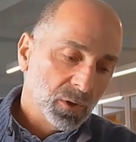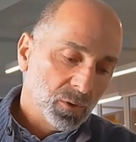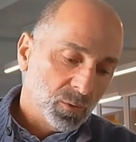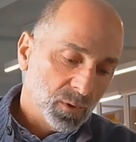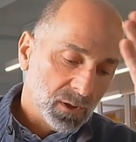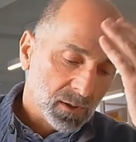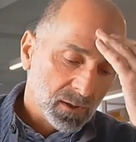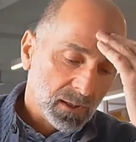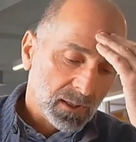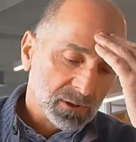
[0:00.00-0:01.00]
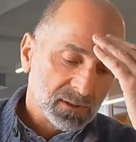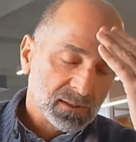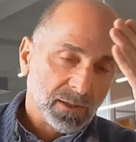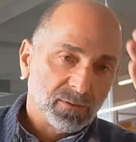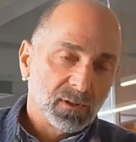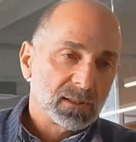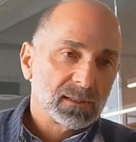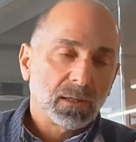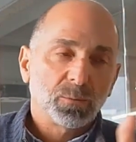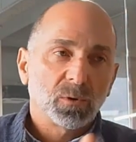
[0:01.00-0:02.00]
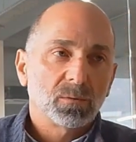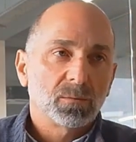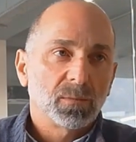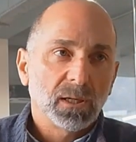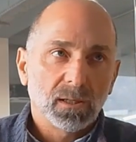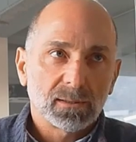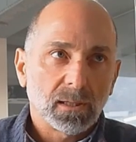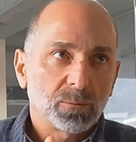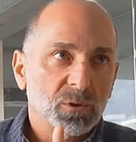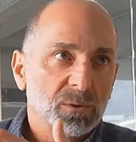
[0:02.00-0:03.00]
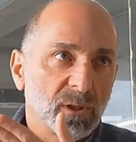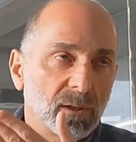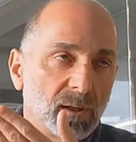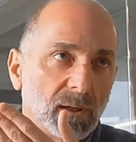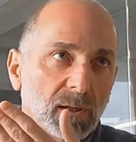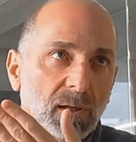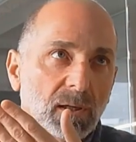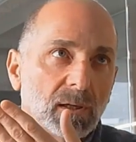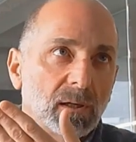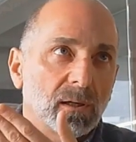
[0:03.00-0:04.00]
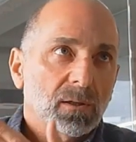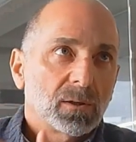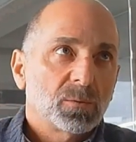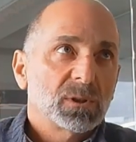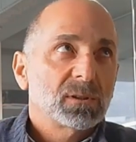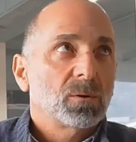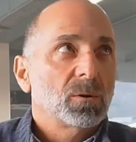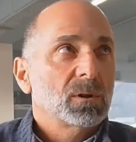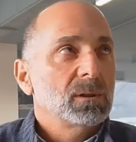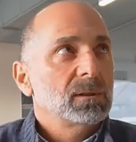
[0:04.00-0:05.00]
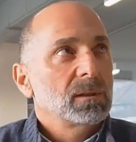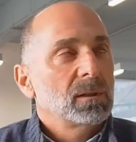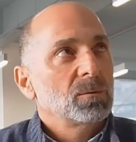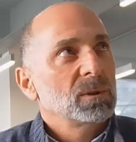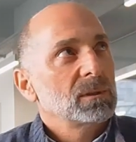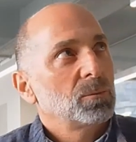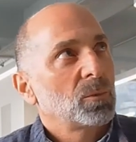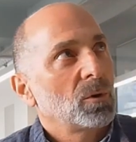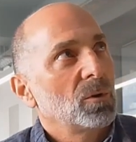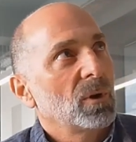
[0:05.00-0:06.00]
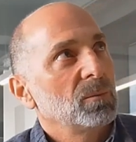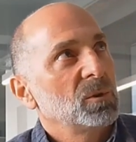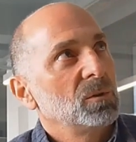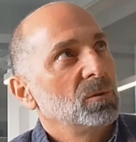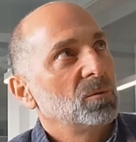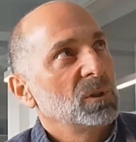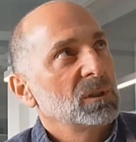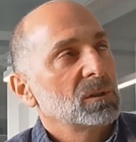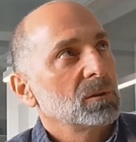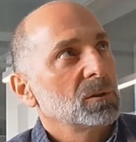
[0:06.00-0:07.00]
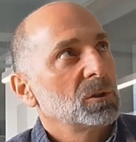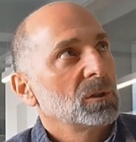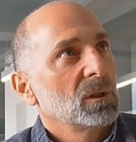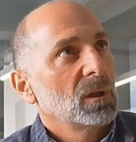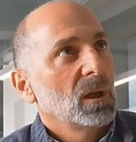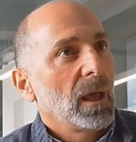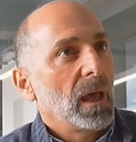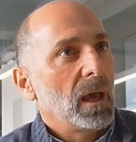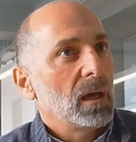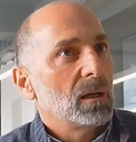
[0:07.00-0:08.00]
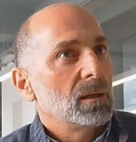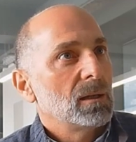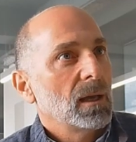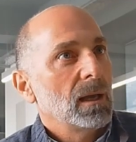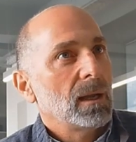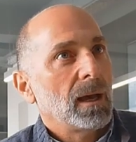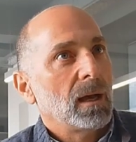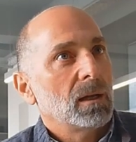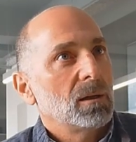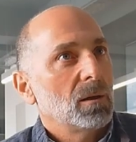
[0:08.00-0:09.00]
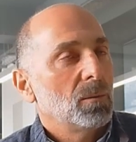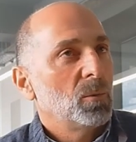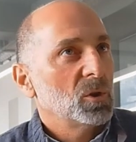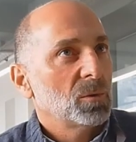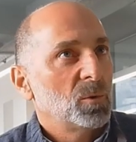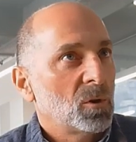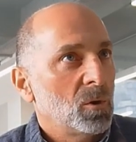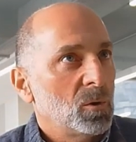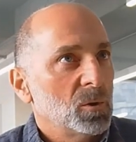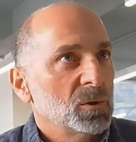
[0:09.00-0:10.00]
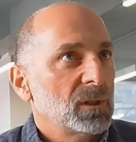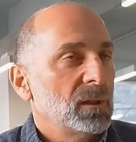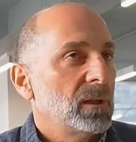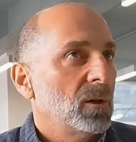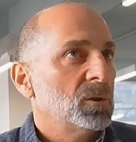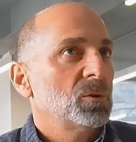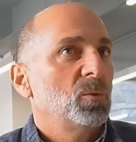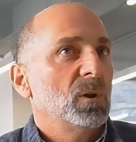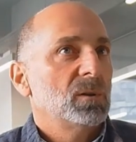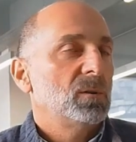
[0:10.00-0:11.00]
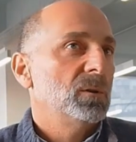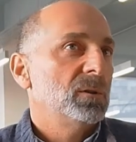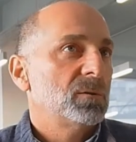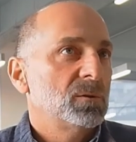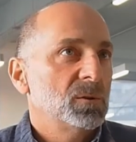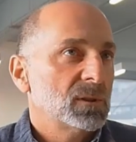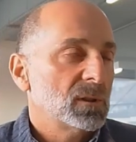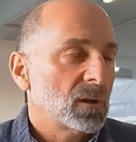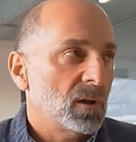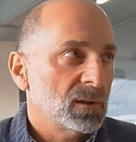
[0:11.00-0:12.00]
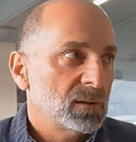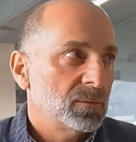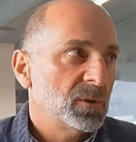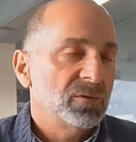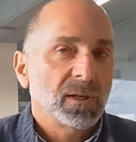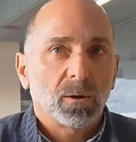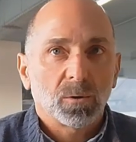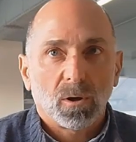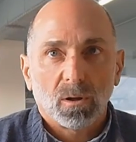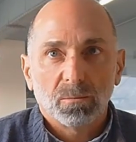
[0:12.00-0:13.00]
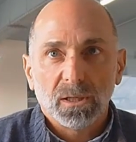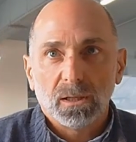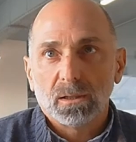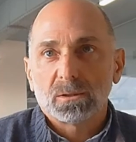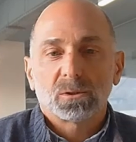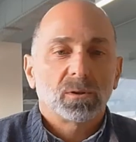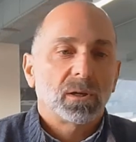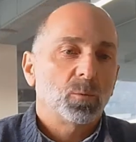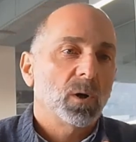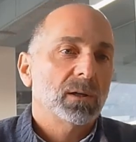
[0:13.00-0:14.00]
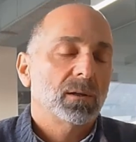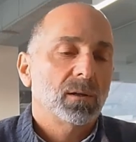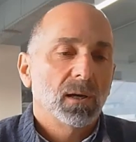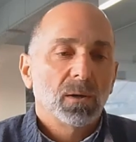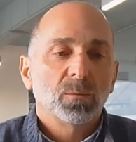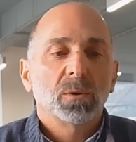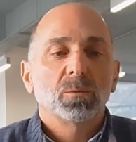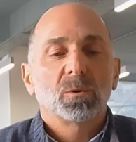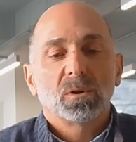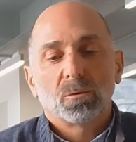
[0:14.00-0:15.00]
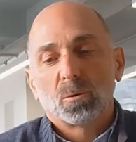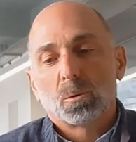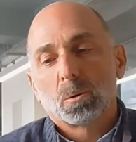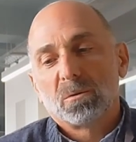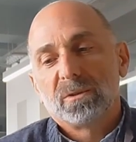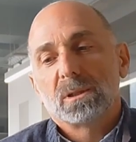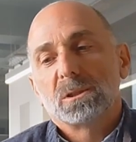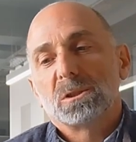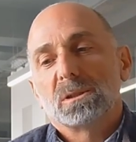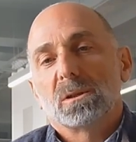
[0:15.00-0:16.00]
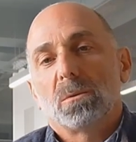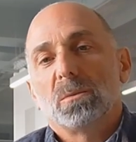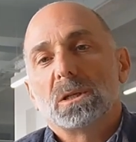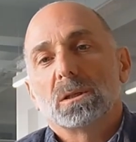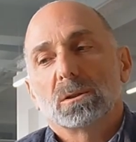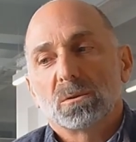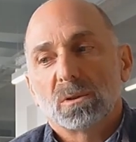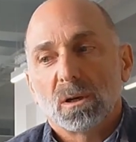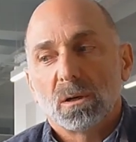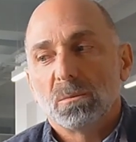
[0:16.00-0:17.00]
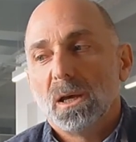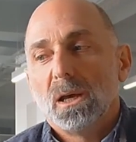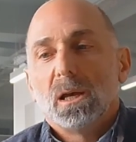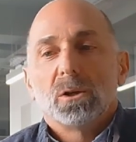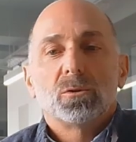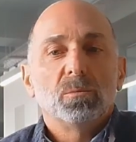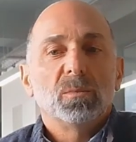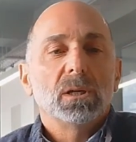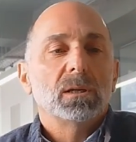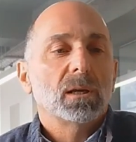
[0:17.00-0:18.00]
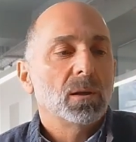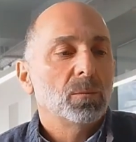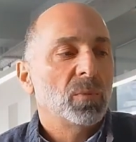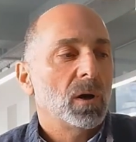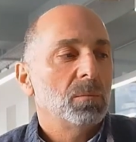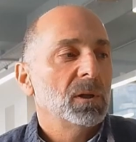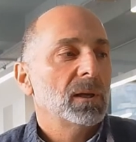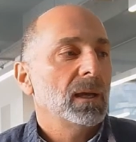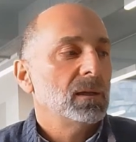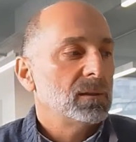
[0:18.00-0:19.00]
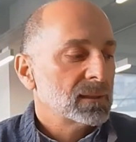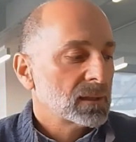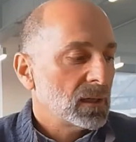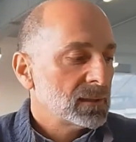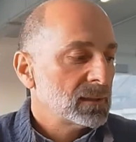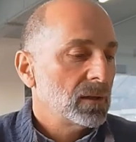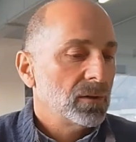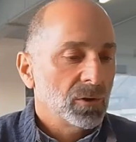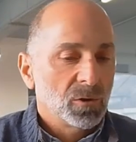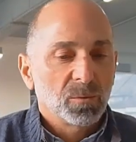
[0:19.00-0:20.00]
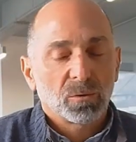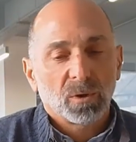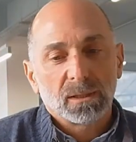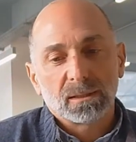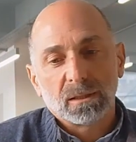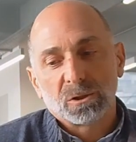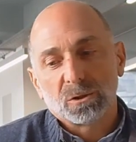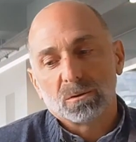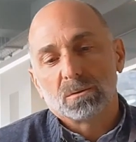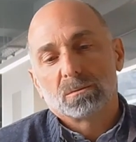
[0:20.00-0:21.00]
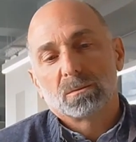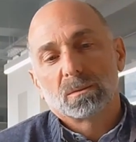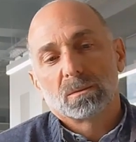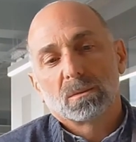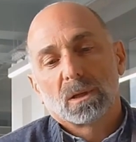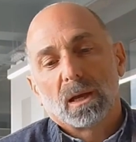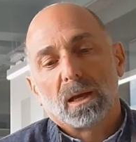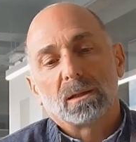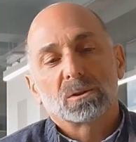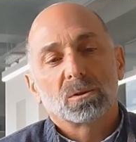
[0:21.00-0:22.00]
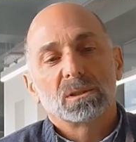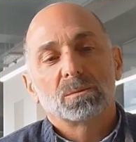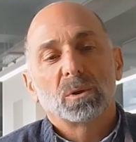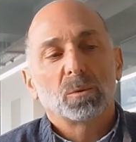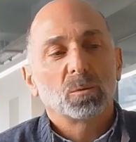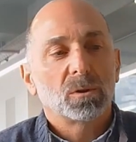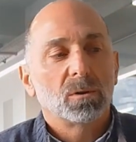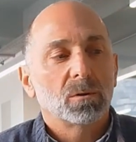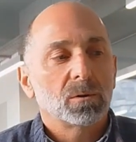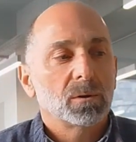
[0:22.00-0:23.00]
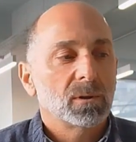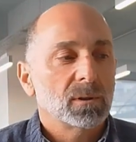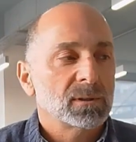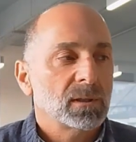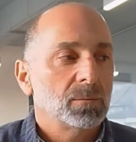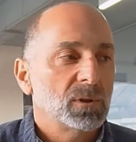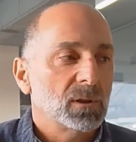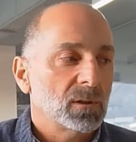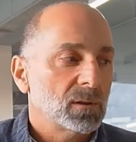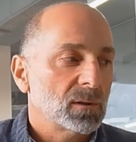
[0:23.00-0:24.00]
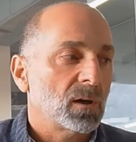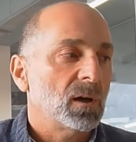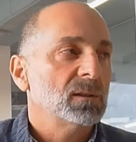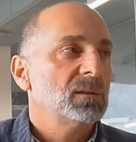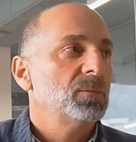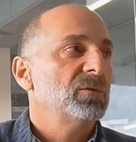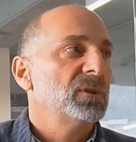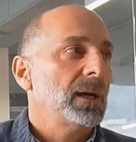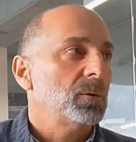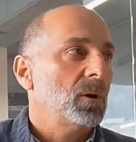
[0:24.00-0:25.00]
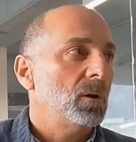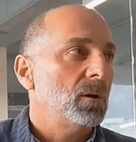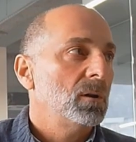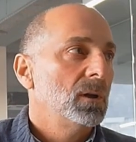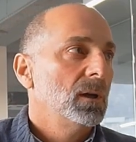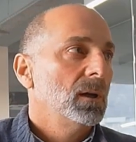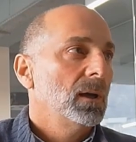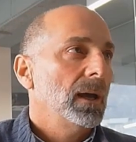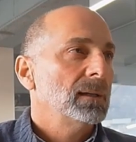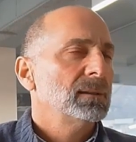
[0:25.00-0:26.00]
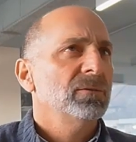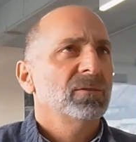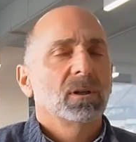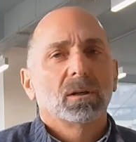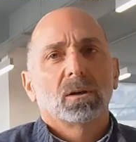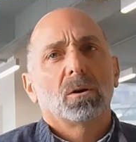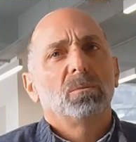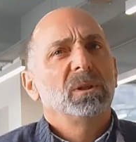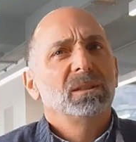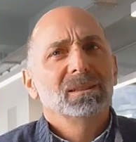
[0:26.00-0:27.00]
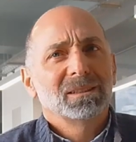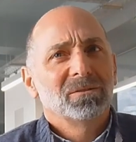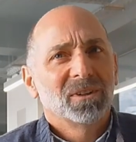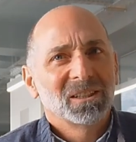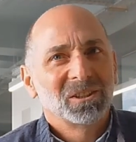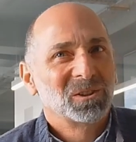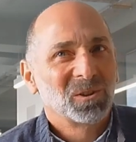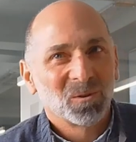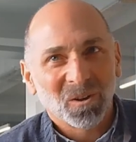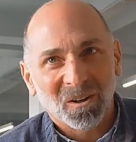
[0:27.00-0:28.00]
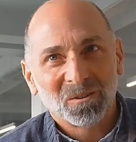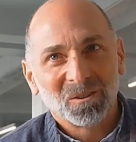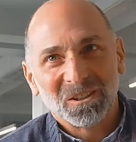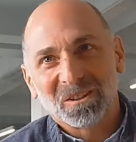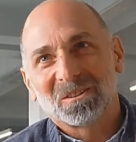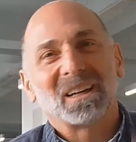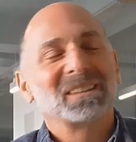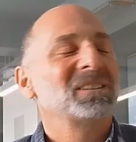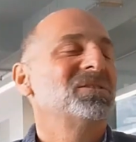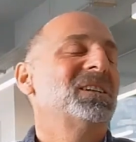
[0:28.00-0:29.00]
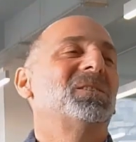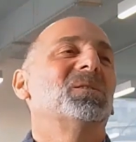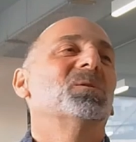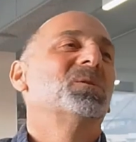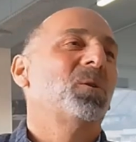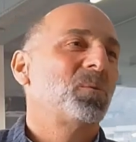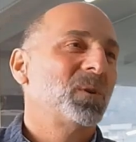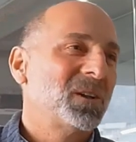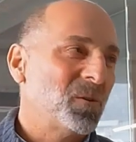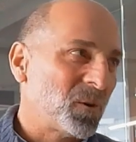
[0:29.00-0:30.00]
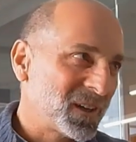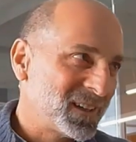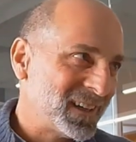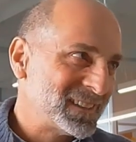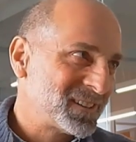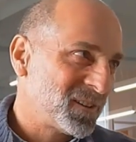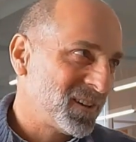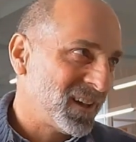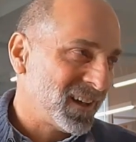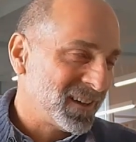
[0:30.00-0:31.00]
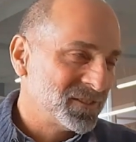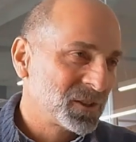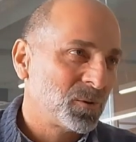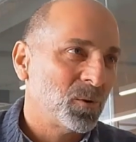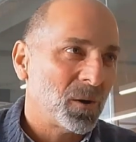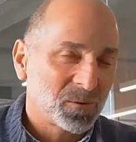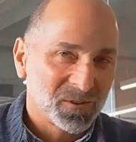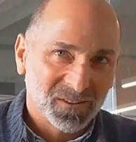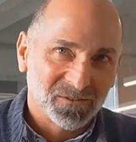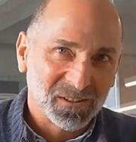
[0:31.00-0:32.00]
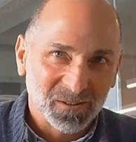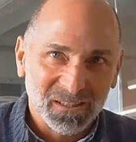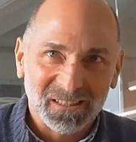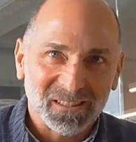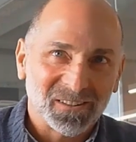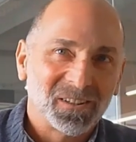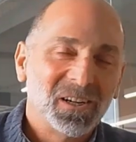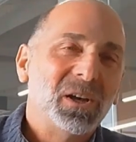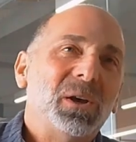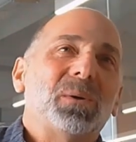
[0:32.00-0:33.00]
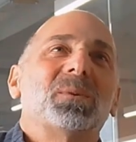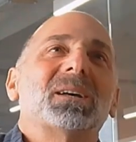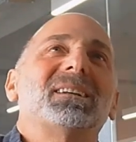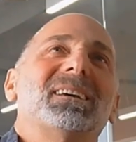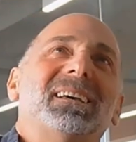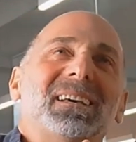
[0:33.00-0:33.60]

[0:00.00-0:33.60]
where I just have an example, many examples, but there was a program to do research, and it had multiple goals. They also wanted to introduce the concept of town hall meetings. So they wanted people in rural villages in Armenia to come to meet in public and discuss the human rights issue. And so these people would learn the concept of town hall, as if Armenians in villages don't talk to each other, as if they don't already organize their lives cooperatively with each other. But